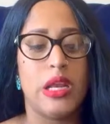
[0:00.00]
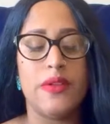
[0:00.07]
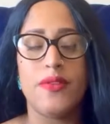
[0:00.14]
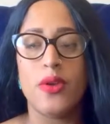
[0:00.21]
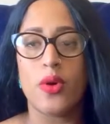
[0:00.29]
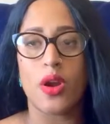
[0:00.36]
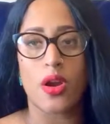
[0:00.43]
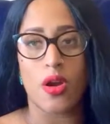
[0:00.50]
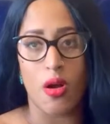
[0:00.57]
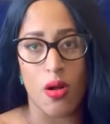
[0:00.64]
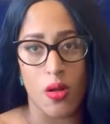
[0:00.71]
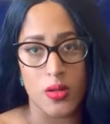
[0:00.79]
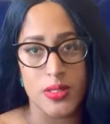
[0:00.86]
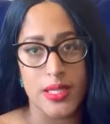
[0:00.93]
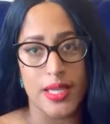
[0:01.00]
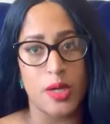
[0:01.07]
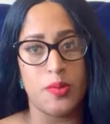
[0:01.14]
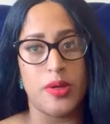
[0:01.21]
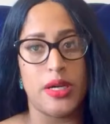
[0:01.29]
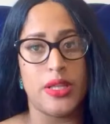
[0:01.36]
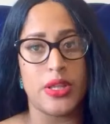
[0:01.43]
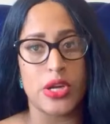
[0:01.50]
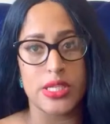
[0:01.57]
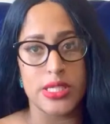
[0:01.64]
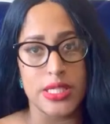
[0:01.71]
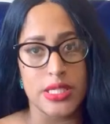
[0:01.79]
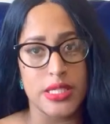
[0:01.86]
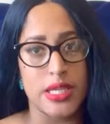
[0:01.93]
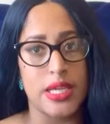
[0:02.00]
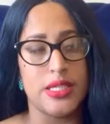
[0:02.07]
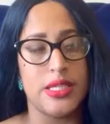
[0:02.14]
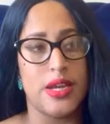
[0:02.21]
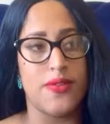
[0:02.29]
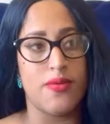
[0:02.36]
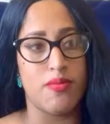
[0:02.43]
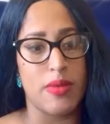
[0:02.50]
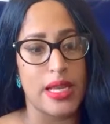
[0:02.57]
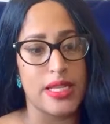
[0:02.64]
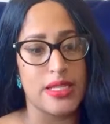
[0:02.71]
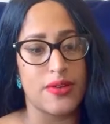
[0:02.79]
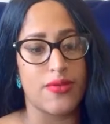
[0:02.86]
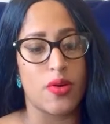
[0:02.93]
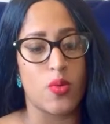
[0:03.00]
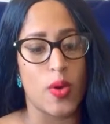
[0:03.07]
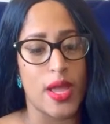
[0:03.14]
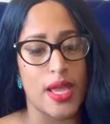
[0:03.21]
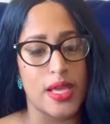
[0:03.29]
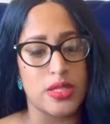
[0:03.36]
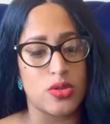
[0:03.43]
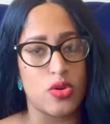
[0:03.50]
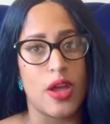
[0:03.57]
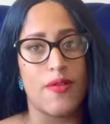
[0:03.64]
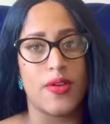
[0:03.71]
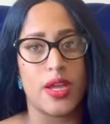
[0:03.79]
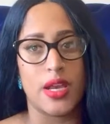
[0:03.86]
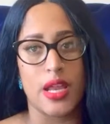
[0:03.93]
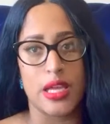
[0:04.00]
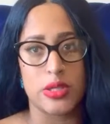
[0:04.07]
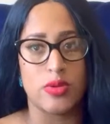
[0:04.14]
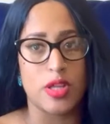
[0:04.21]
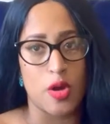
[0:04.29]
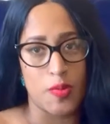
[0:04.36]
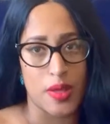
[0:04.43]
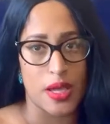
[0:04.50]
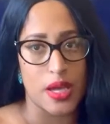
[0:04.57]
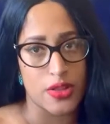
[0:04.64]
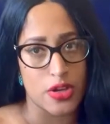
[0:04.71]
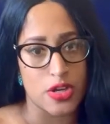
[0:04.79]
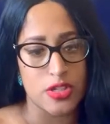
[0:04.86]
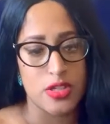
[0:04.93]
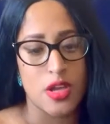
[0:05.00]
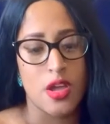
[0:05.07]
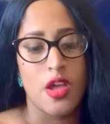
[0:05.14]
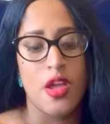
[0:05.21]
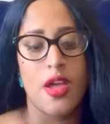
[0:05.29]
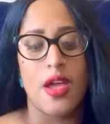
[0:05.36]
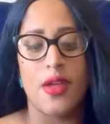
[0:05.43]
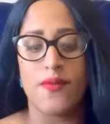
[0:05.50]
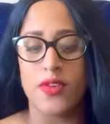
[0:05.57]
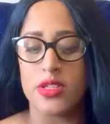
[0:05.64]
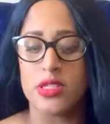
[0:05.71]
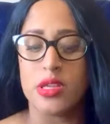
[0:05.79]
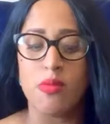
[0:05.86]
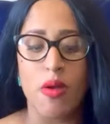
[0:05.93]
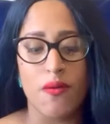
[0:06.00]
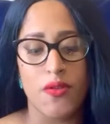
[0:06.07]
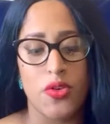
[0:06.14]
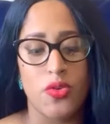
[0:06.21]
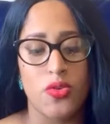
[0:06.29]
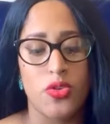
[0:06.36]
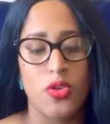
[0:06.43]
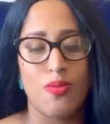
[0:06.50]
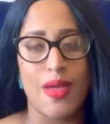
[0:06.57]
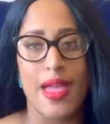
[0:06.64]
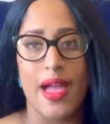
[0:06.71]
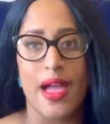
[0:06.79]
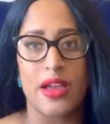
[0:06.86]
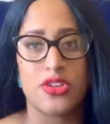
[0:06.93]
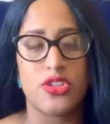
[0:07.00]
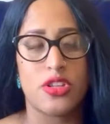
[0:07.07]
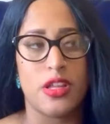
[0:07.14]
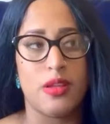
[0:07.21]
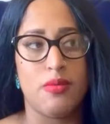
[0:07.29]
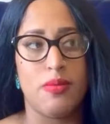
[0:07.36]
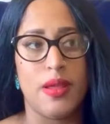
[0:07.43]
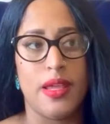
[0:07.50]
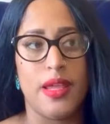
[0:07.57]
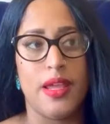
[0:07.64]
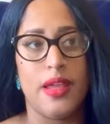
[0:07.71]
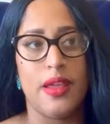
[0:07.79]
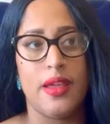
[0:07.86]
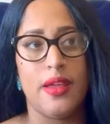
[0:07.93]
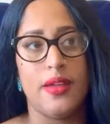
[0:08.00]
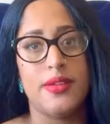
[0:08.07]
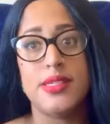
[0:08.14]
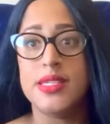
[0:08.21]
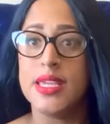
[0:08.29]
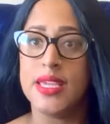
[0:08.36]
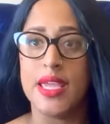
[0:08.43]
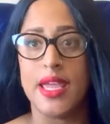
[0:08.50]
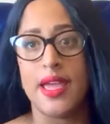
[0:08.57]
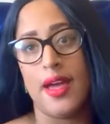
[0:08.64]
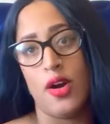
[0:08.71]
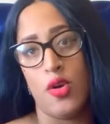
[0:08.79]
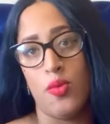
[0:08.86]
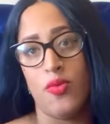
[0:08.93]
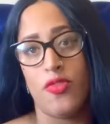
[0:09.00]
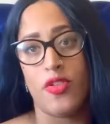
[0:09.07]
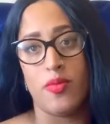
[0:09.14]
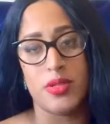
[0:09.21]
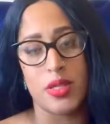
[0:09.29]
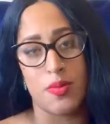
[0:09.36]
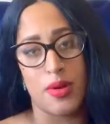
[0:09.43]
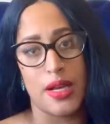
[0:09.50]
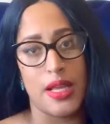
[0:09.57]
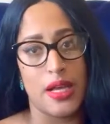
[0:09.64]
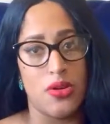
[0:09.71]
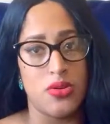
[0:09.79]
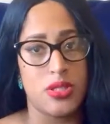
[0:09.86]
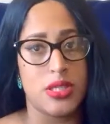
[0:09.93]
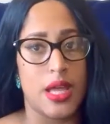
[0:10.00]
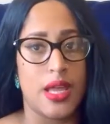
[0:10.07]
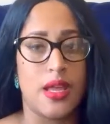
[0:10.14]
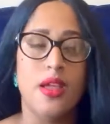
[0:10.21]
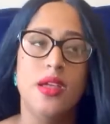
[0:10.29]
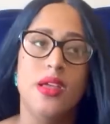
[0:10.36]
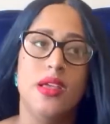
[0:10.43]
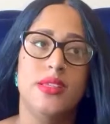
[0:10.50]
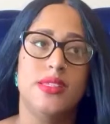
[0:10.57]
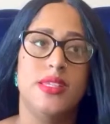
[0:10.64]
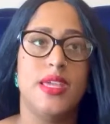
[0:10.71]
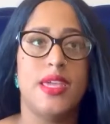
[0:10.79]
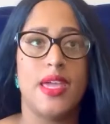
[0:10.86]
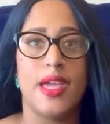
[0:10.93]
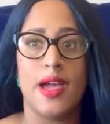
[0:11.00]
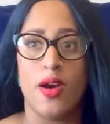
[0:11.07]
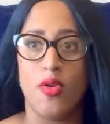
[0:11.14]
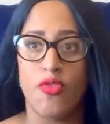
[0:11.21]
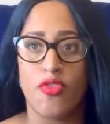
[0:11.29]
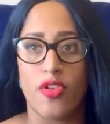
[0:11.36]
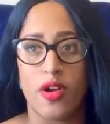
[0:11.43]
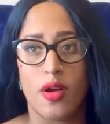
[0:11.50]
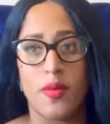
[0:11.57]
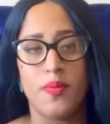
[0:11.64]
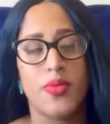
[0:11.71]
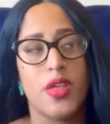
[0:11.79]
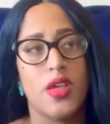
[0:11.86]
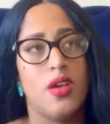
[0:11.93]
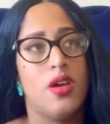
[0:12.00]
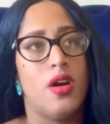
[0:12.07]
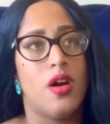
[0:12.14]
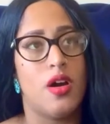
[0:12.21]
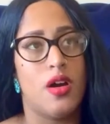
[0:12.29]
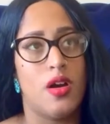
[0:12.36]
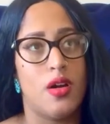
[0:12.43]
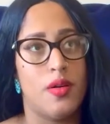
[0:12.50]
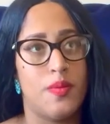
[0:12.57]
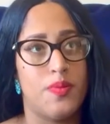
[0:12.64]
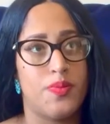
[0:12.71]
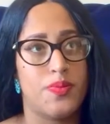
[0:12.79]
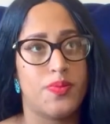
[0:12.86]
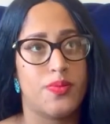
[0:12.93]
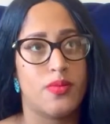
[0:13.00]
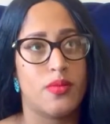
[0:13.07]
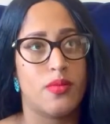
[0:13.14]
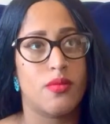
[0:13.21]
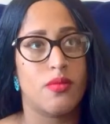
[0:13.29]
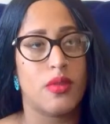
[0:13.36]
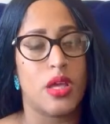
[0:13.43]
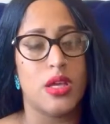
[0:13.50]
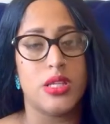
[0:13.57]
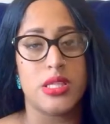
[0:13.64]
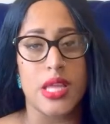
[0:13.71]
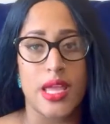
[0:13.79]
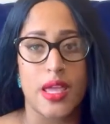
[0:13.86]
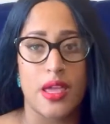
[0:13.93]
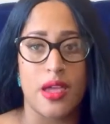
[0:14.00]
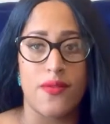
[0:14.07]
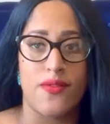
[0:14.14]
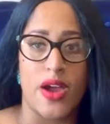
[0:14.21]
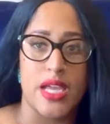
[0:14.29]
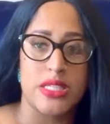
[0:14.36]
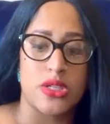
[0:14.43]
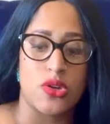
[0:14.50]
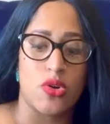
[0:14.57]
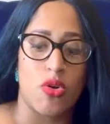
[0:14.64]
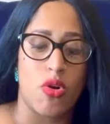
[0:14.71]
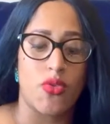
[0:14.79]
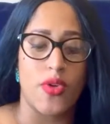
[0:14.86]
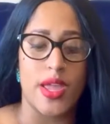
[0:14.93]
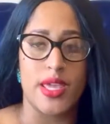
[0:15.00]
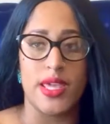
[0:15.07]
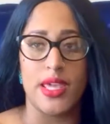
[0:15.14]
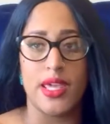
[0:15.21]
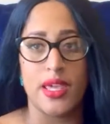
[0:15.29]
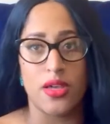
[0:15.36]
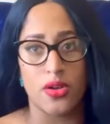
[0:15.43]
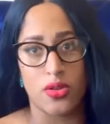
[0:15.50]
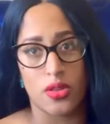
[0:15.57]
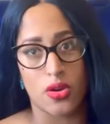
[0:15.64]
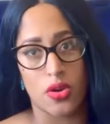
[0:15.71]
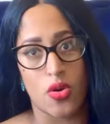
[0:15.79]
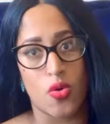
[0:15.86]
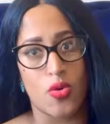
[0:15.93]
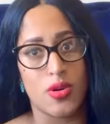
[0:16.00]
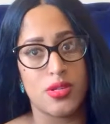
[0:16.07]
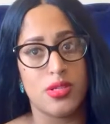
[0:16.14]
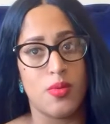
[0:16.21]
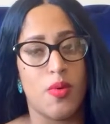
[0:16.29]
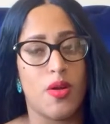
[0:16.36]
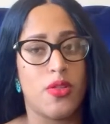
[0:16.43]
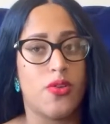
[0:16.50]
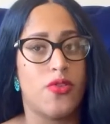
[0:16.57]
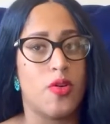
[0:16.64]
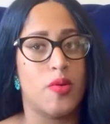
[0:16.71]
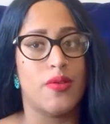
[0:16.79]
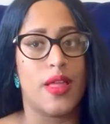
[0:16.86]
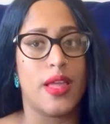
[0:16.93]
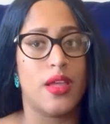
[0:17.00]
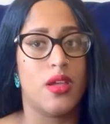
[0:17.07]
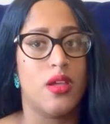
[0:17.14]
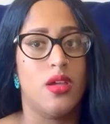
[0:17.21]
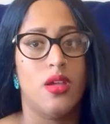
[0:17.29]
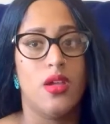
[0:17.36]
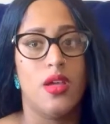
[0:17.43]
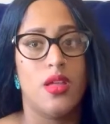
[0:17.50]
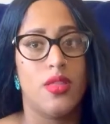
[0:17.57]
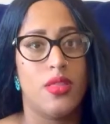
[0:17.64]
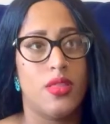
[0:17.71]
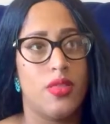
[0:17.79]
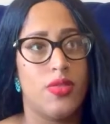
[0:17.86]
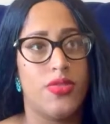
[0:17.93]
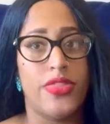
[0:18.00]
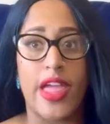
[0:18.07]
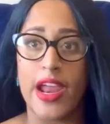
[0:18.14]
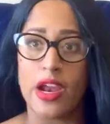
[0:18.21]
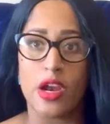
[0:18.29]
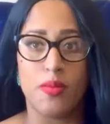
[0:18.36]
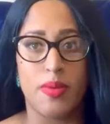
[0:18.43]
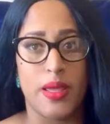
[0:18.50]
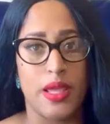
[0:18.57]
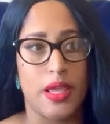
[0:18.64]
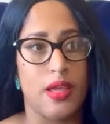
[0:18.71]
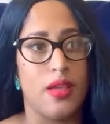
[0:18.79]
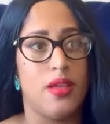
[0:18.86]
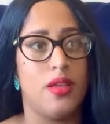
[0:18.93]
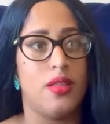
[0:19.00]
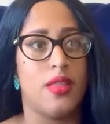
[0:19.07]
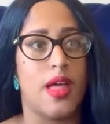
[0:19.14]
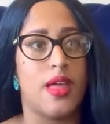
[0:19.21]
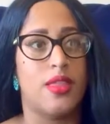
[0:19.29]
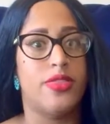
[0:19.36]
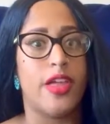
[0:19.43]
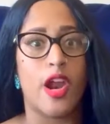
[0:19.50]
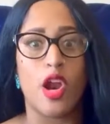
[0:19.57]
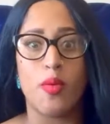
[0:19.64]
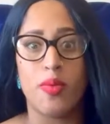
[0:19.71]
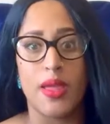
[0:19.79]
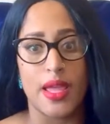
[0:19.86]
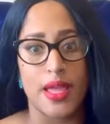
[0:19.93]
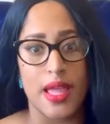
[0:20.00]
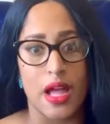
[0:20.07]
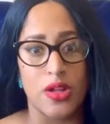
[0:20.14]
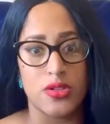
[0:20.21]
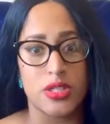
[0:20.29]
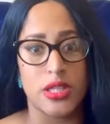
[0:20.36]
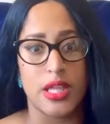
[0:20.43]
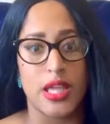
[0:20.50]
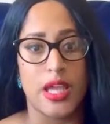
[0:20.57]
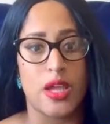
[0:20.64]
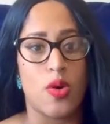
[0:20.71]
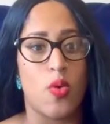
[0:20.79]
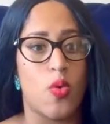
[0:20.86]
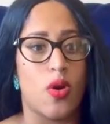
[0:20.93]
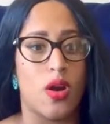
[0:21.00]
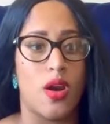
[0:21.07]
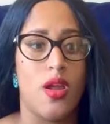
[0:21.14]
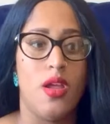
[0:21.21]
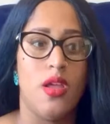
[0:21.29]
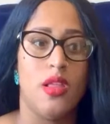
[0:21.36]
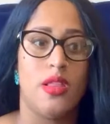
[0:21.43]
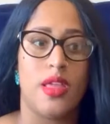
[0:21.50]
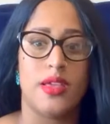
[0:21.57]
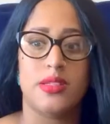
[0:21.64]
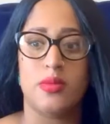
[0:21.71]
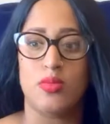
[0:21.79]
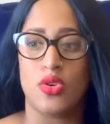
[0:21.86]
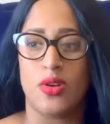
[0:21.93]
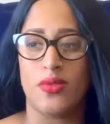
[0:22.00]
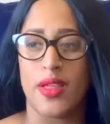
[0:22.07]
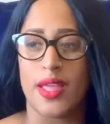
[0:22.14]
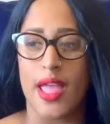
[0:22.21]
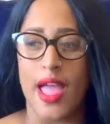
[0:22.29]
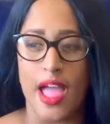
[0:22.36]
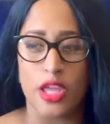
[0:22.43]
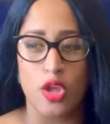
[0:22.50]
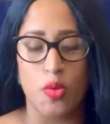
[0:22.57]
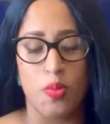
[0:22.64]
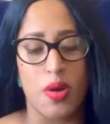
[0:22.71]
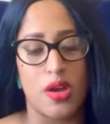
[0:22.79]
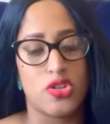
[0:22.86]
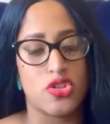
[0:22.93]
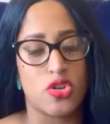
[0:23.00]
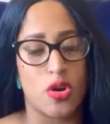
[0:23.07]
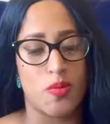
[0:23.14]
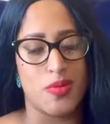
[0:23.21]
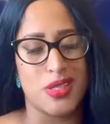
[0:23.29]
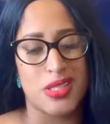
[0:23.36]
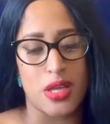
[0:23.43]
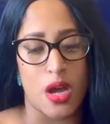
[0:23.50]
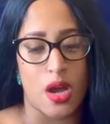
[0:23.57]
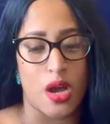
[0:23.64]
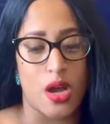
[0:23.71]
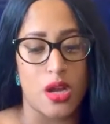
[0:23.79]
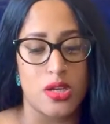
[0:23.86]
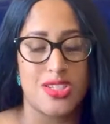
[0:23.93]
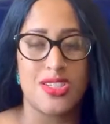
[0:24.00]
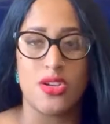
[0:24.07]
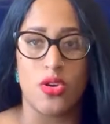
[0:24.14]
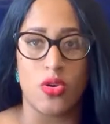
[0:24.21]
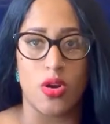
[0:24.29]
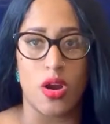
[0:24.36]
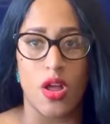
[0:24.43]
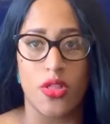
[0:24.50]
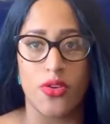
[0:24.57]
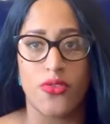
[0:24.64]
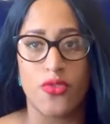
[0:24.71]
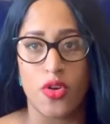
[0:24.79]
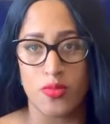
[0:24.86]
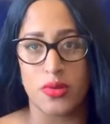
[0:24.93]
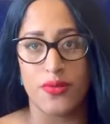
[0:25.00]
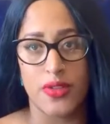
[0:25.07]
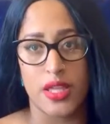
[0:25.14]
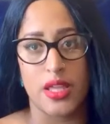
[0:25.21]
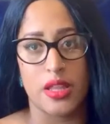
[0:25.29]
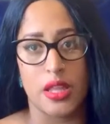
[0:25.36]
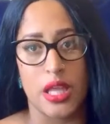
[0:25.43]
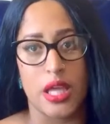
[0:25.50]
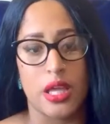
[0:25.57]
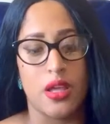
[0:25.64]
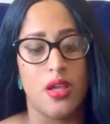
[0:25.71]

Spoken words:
of you are called to help others in many different ways, or you have a connection with helping others. And for some of you, you may actually be seeking help from somebody else, like seeking help from a psychic advisor or a Reiki healer, or some other form of like therapy and counseling, or like some sort of like acupuncture or massage or other forms of healing.